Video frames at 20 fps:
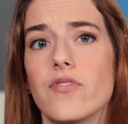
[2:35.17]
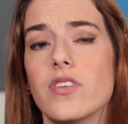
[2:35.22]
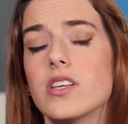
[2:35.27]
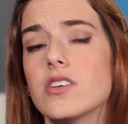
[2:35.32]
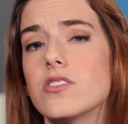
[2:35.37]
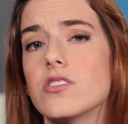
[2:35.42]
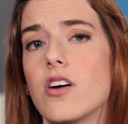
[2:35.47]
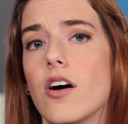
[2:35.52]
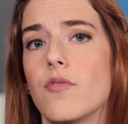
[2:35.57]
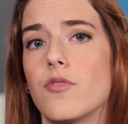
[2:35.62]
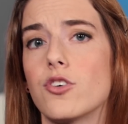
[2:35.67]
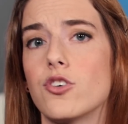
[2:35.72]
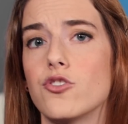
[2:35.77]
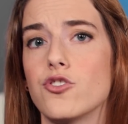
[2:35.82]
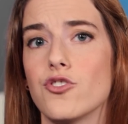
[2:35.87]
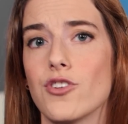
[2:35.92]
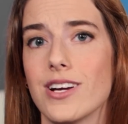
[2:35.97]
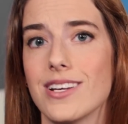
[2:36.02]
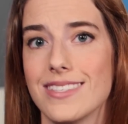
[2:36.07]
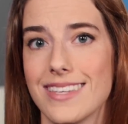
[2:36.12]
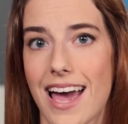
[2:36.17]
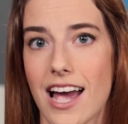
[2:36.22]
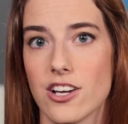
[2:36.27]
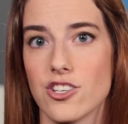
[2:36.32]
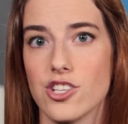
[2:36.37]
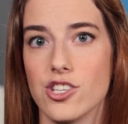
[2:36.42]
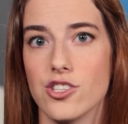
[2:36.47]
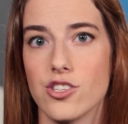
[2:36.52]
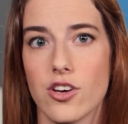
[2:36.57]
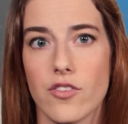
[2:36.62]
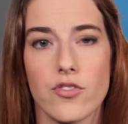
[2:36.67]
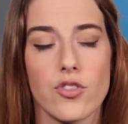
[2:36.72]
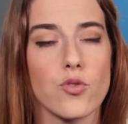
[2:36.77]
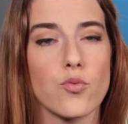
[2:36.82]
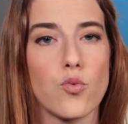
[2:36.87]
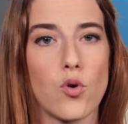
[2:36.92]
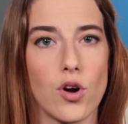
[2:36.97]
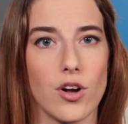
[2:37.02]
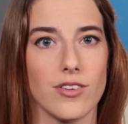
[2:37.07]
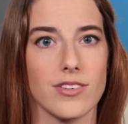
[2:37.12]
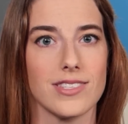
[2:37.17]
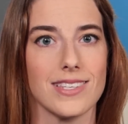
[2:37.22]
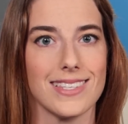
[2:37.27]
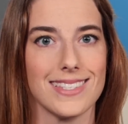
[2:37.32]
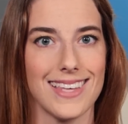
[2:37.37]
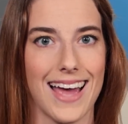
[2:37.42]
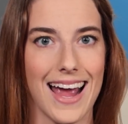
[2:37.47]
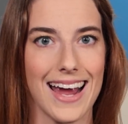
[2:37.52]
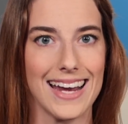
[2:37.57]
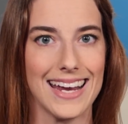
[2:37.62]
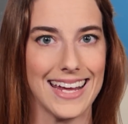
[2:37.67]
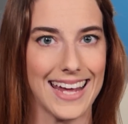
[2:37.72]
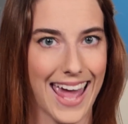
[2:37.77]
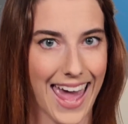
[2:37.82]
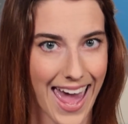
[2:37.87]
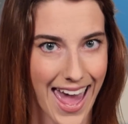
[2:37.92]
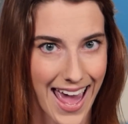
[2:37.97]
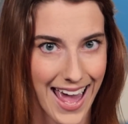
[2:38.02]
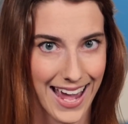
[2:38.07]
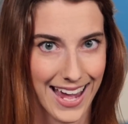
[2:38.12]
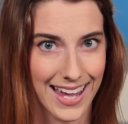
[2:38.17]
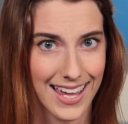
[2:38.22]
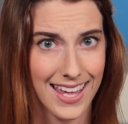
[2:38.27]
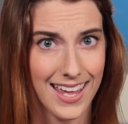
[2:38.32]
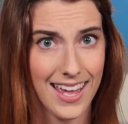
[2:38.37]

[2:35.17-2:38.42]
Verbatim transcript: Philosophical Transactions of the Royal Society A.